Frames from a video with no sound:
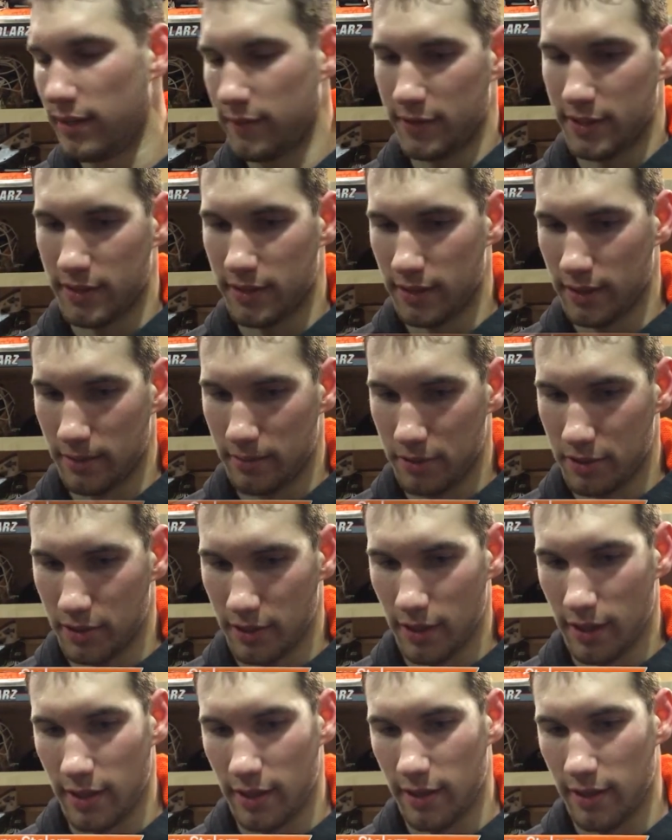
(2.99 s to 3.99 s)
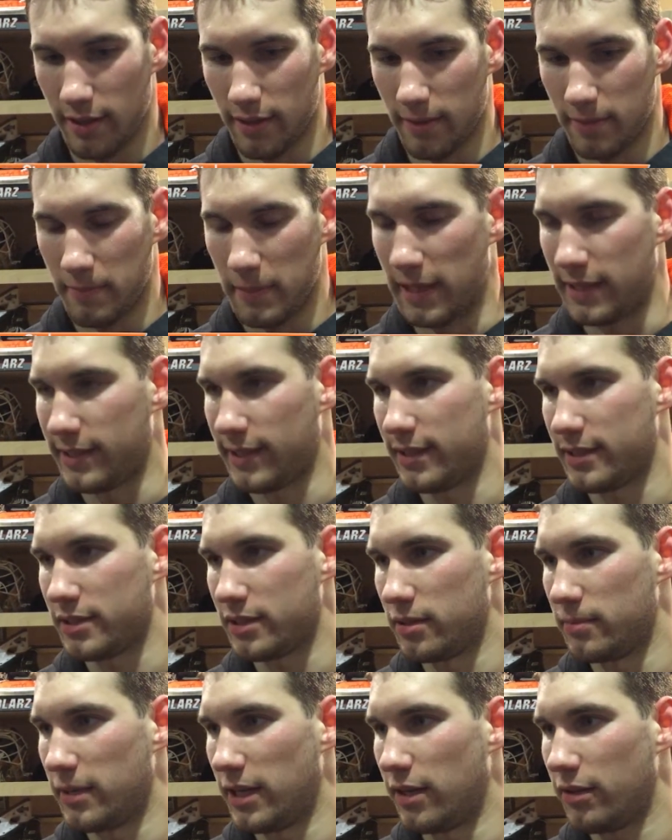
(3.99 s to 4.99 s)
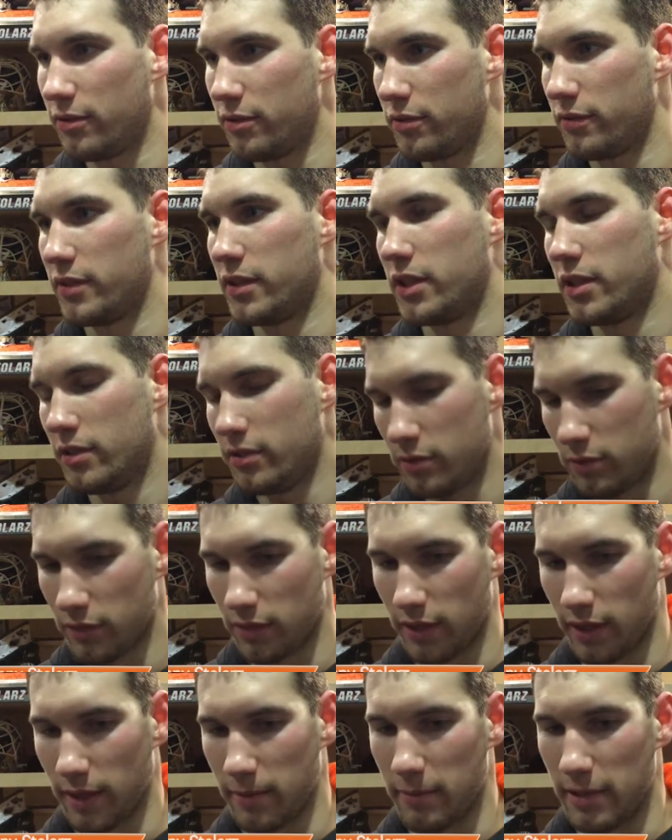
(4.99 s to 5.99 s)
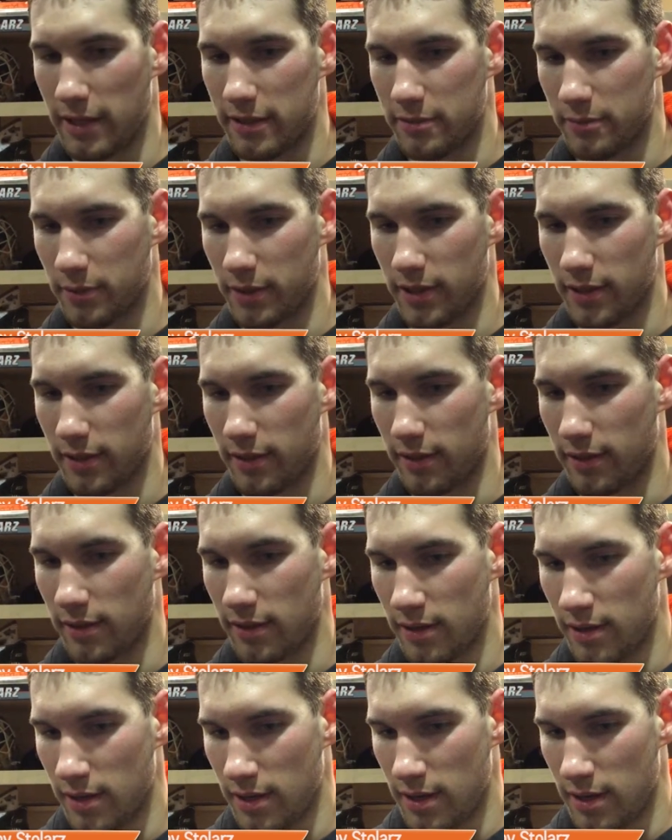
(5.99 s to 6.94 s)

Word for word: Obviously, I'm sure they had a uh, bad taste in their mouth over over the game last week, and